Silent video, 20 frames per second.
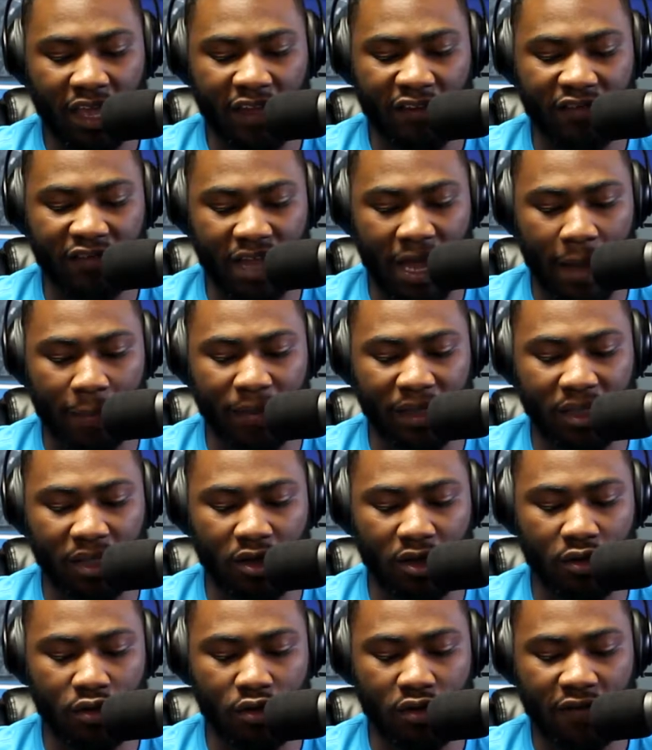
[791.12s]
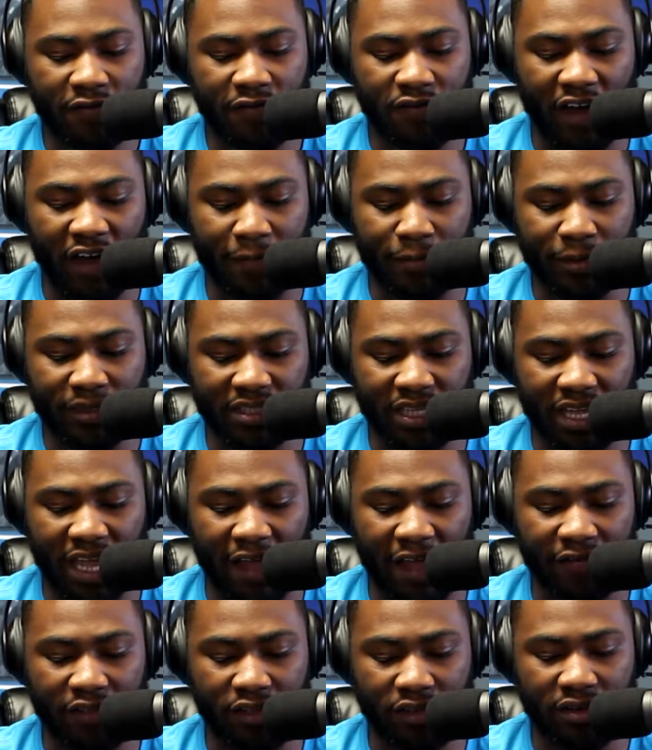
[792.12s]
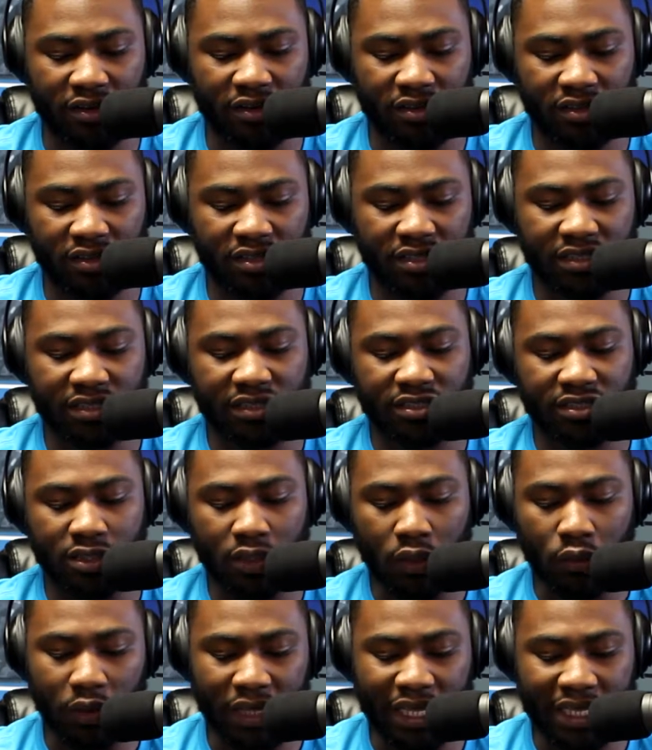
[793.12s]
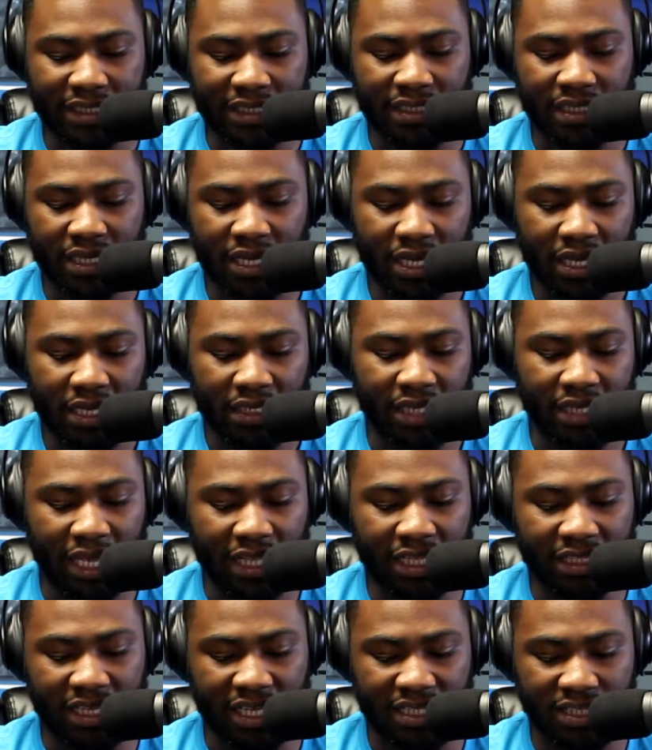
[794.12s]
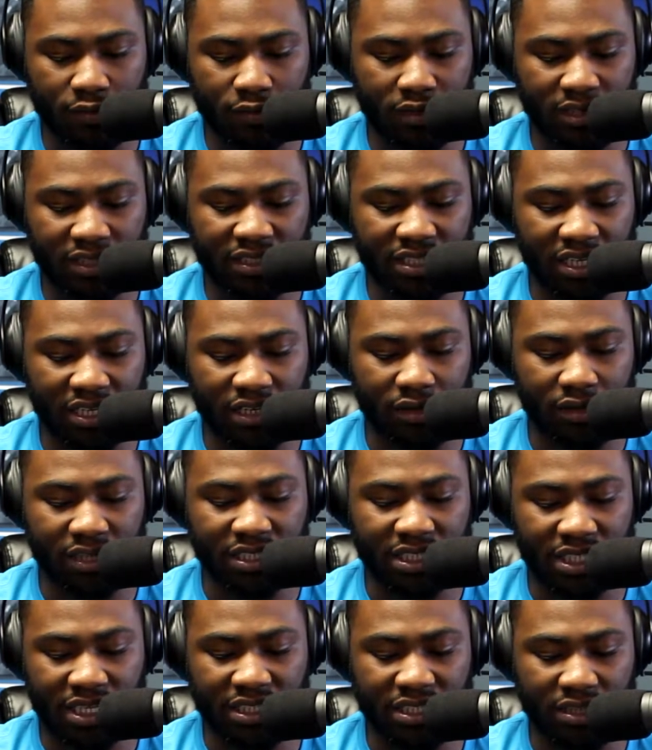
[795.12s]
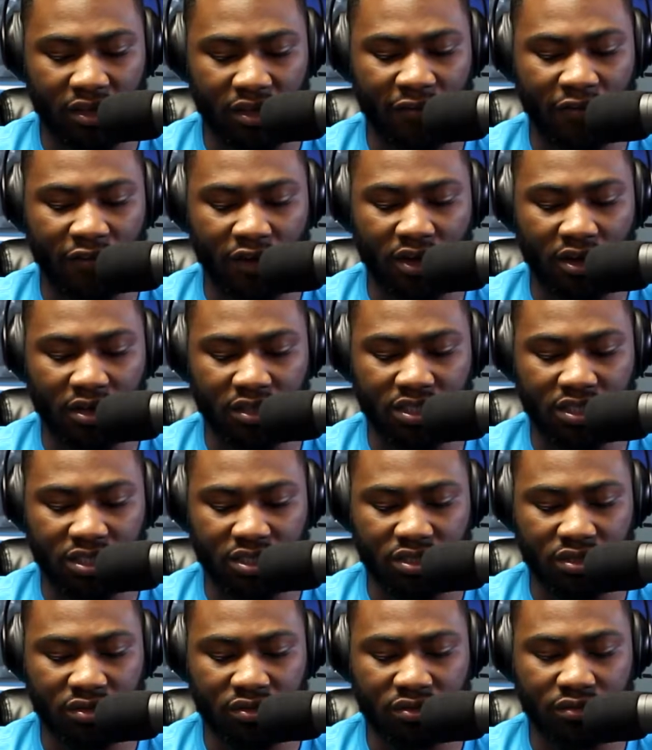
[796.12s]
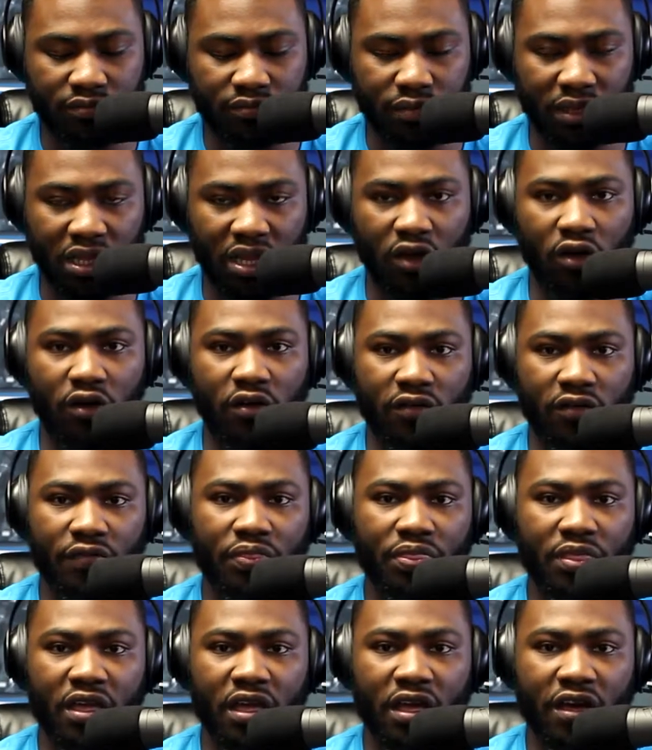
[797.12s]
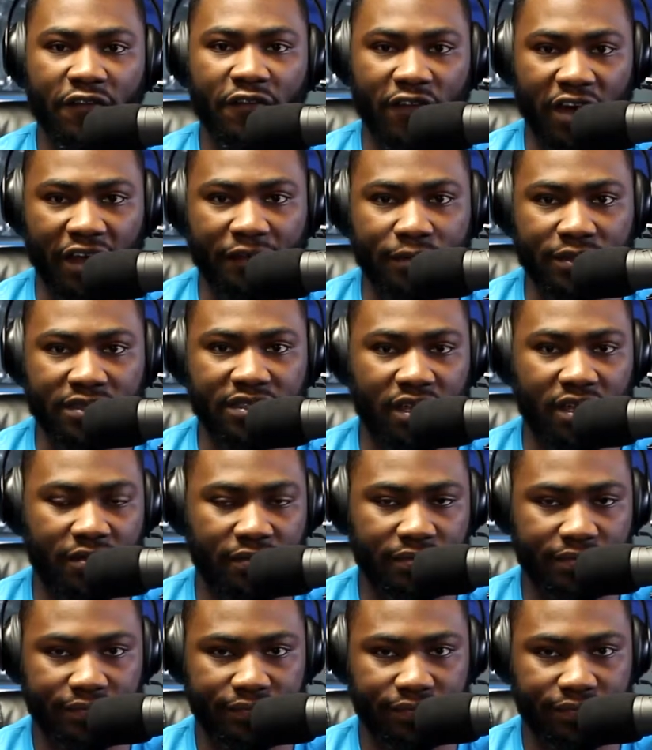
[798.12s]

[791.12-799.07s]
If not below 5% after 2 weeks, daily testing will continue until it falls to below 5%.